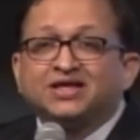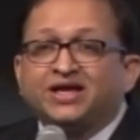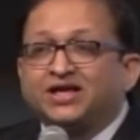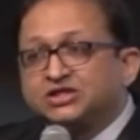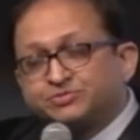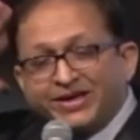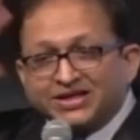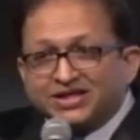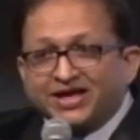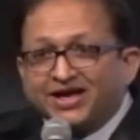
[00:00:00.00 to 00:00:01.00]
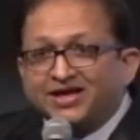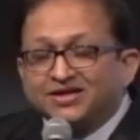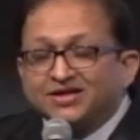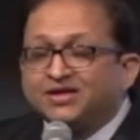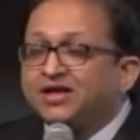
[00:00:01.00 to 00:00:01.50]
it will spare the head,
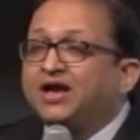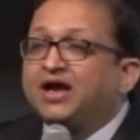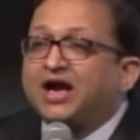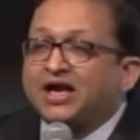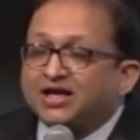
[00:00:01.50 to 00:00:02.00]
and it will